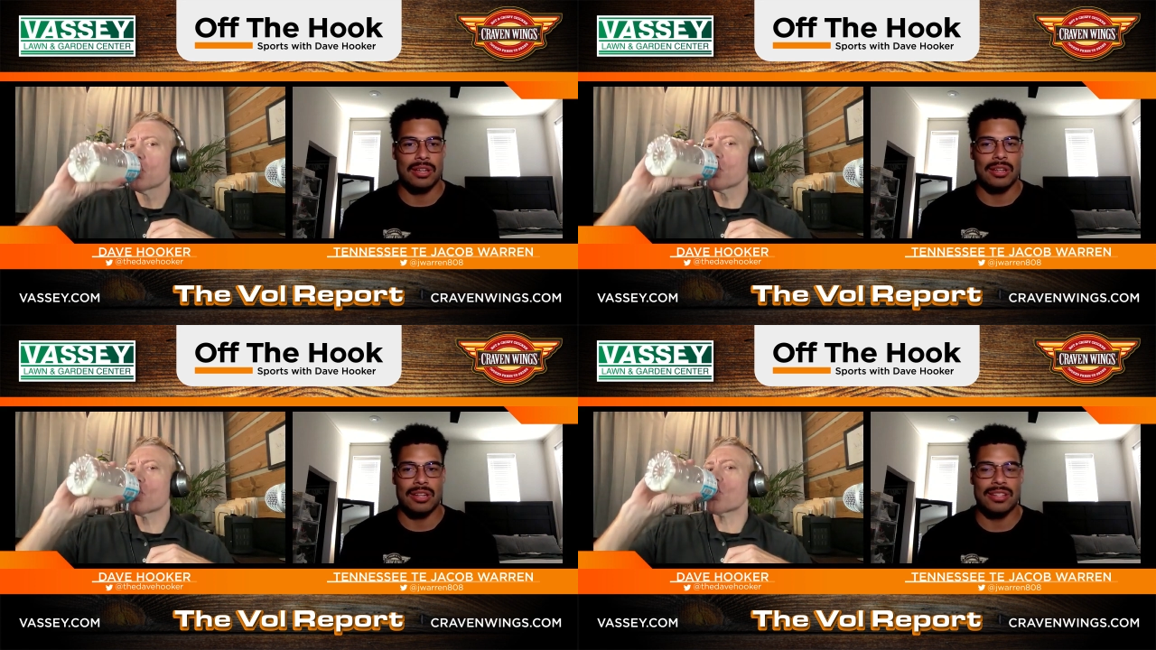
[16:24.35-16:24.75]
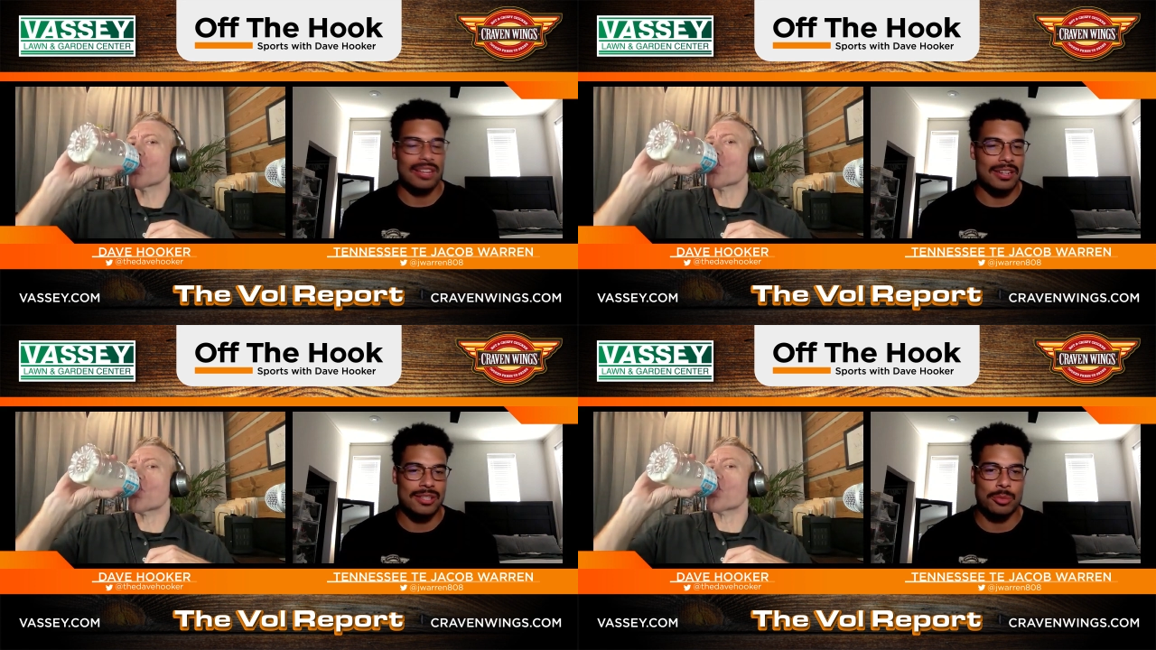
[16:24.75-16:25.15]
Speaker 1: It doesn't
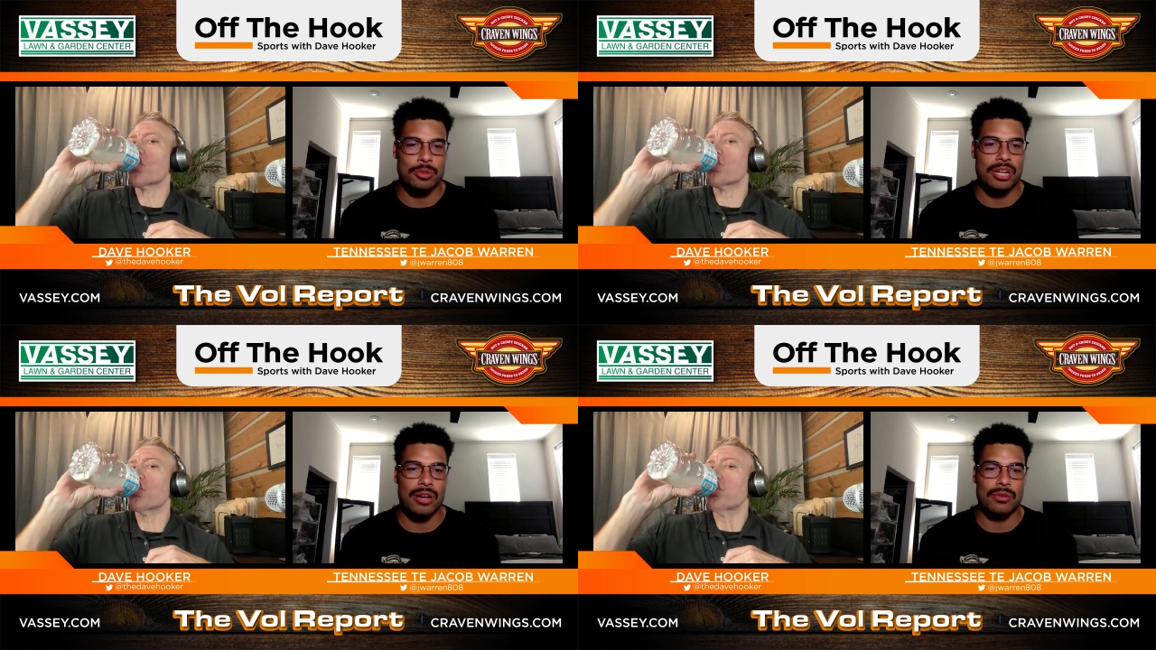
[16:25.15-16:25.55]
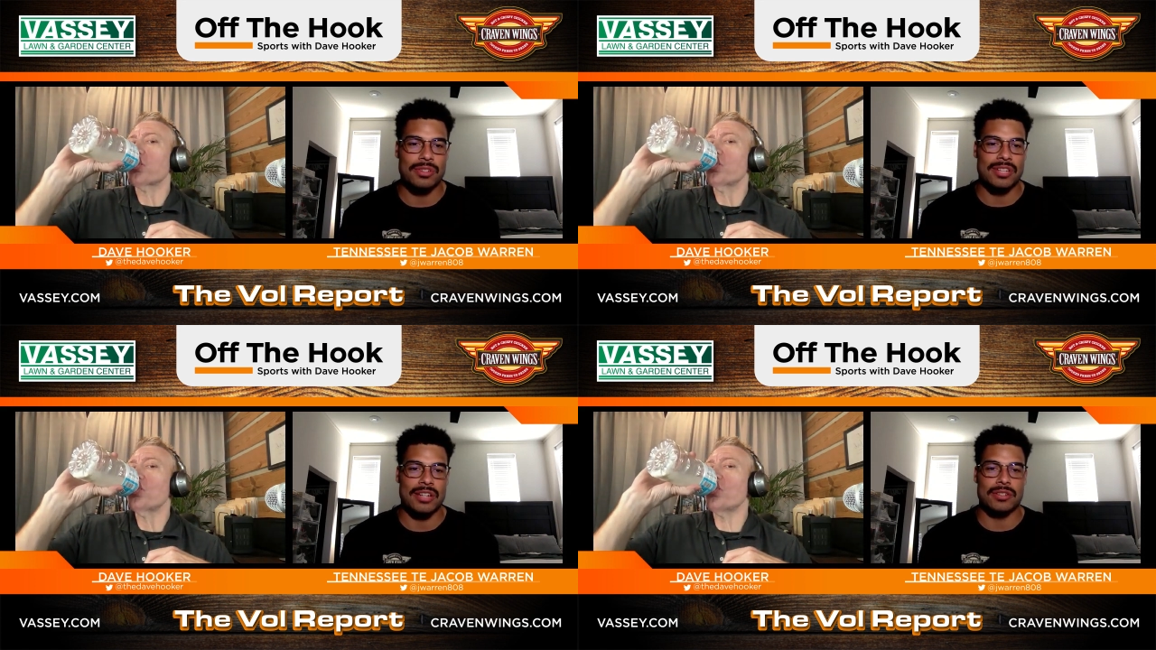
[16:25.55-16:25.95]
matter who goes out there
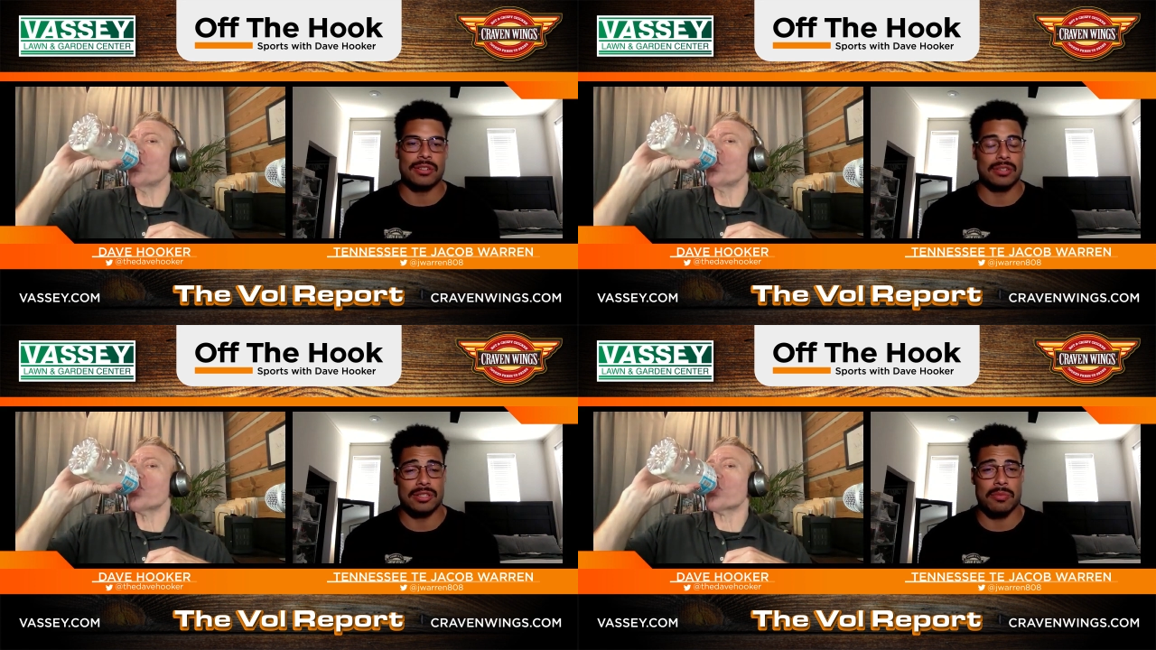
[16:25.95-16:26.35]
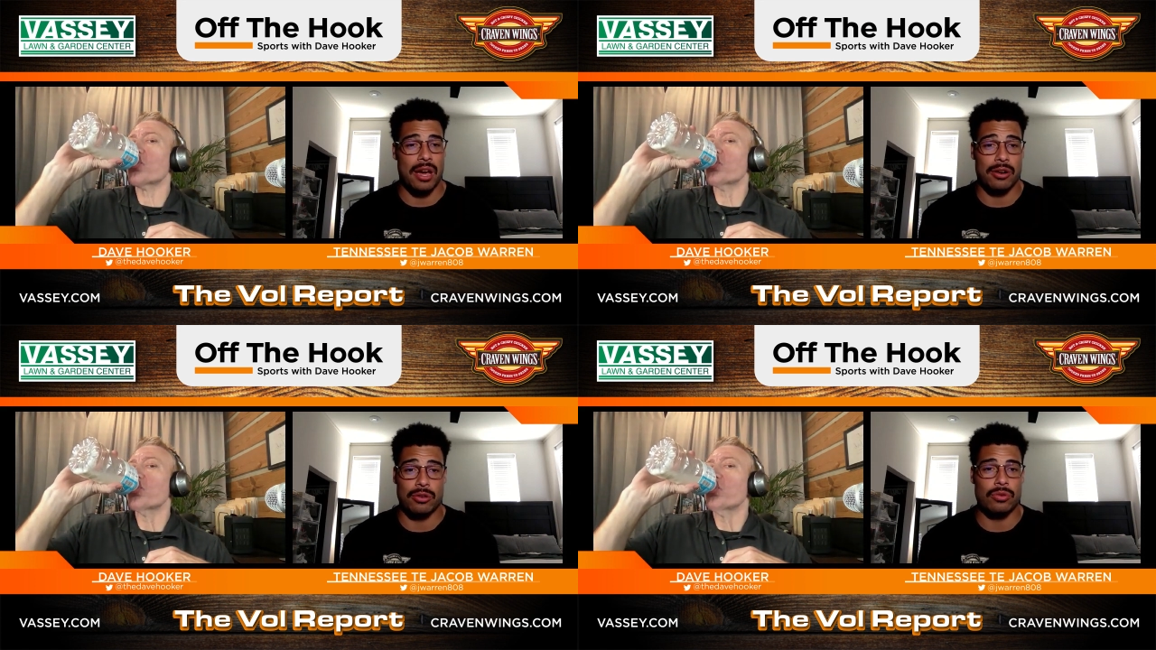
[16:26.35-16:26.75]
first with the
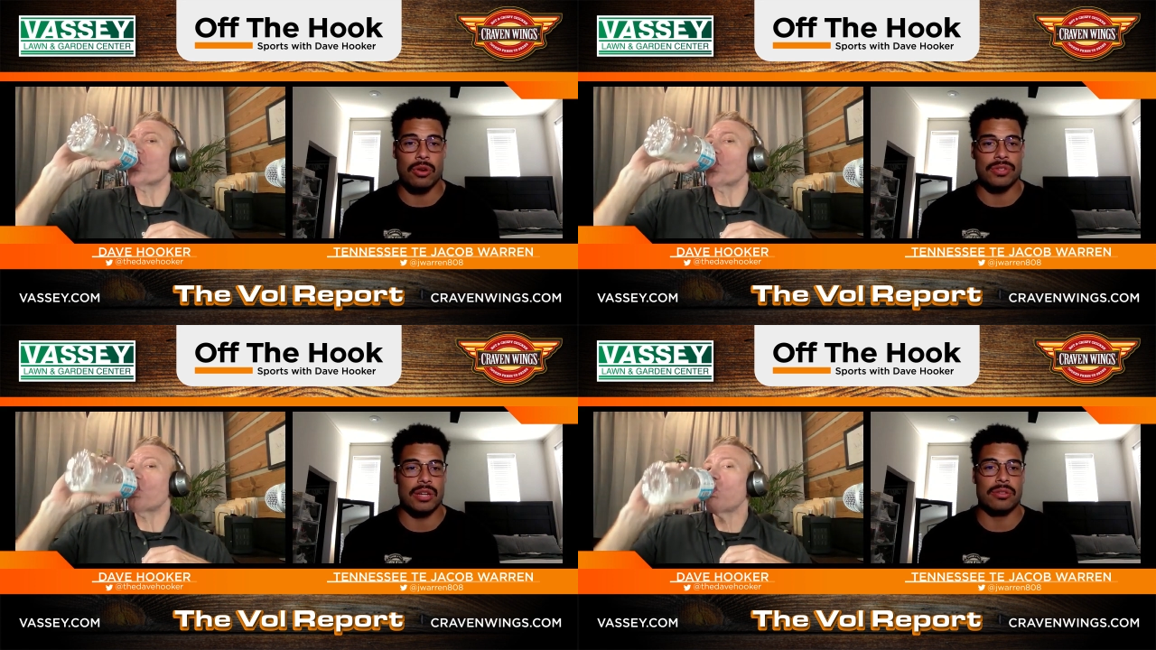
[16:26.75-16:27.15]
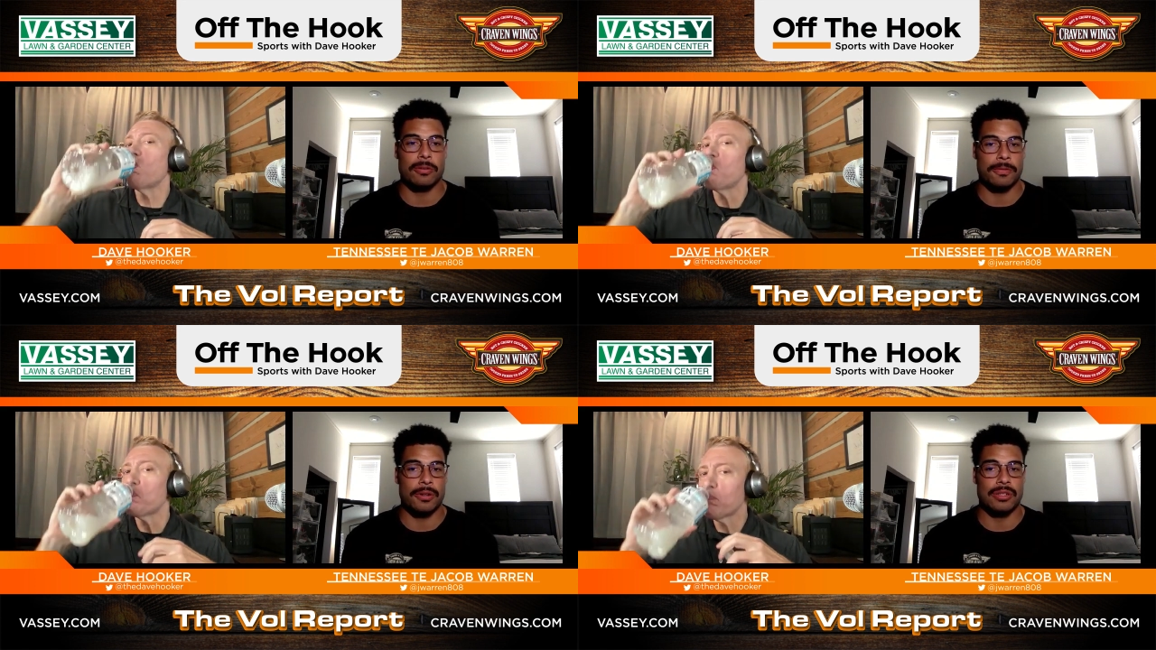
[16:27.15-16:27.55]
tight ends, me or Princeton.